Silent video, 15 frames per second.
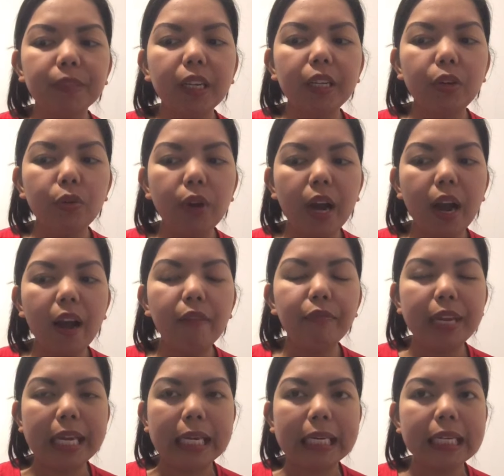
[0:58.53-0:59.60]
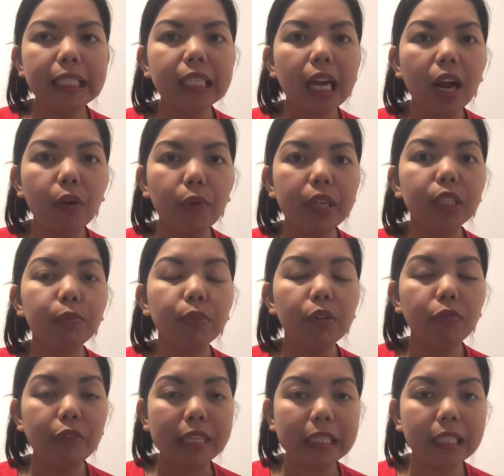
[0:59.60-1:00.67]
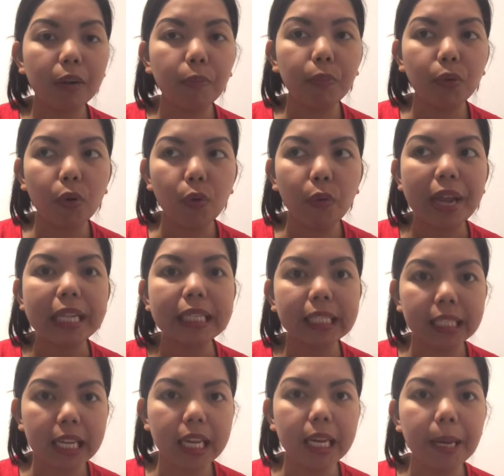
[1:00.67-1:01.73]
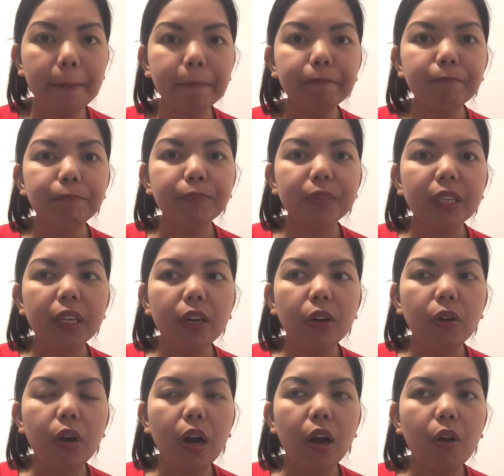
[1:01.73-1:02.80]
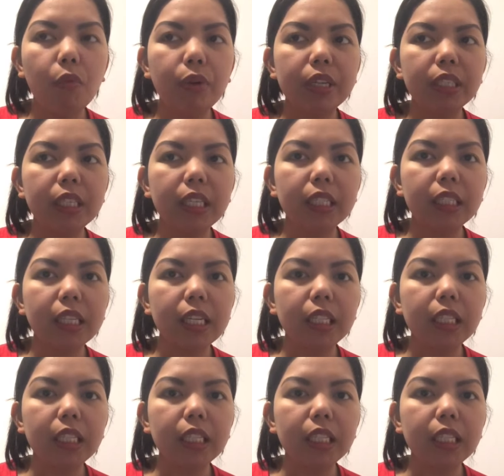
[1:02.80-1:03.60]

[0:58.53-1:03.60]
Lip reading: you have English language fluency, which is the